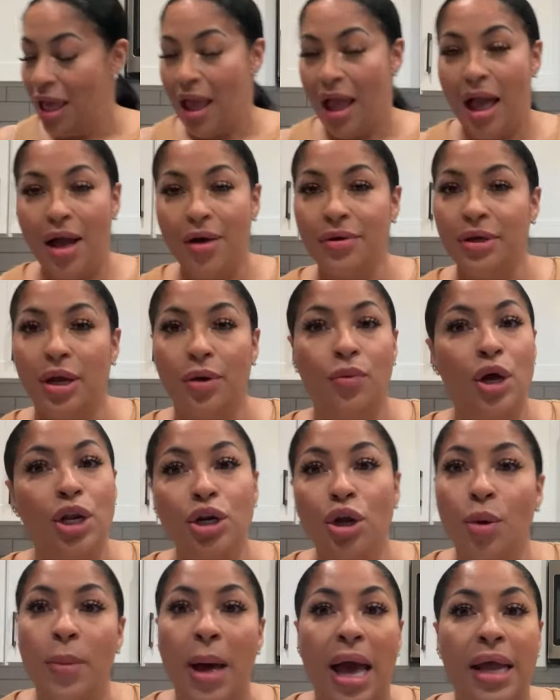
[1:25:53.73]
I don't care what
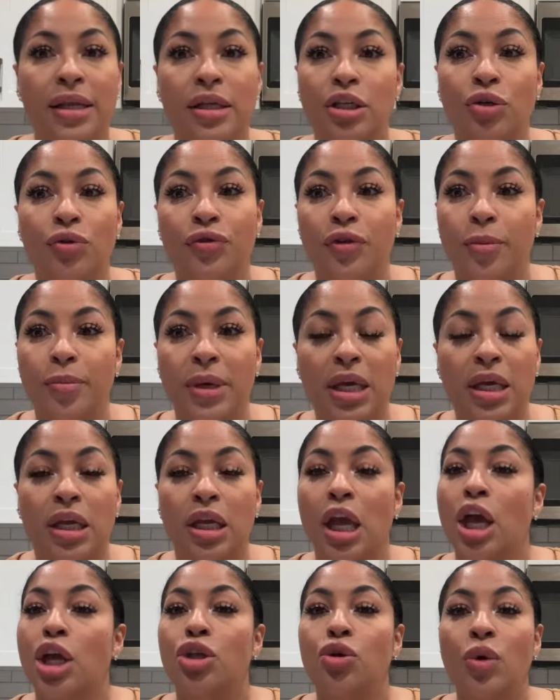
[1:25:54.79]
nobody do for me.
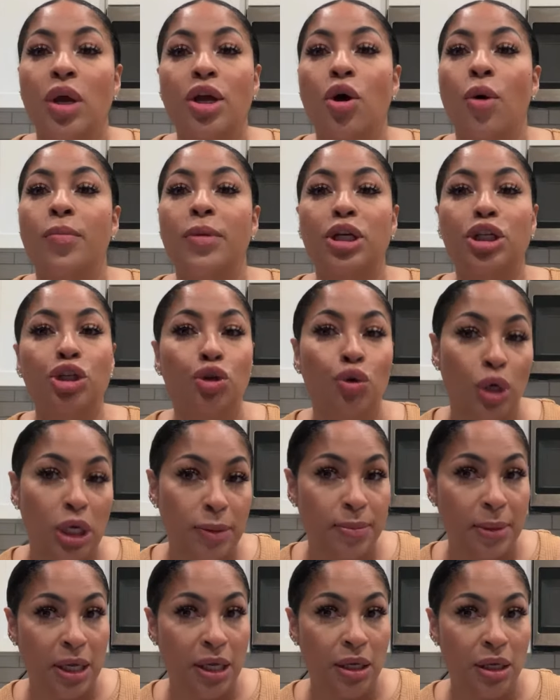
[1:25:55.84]
You ain't gonna mistreat
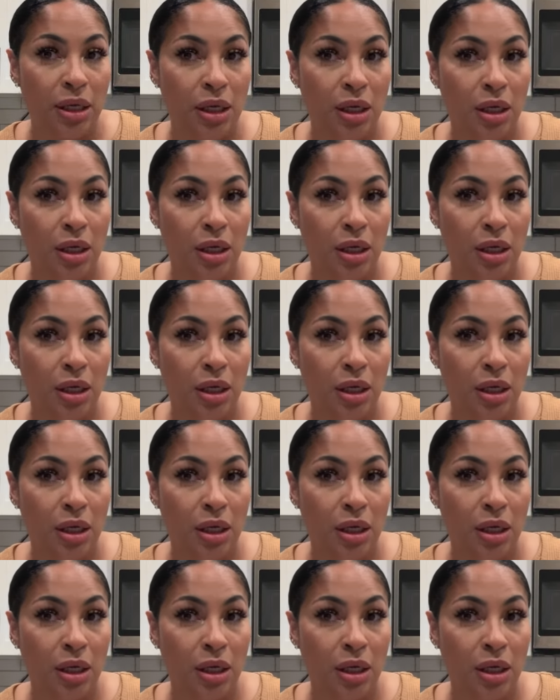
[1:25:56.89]
me.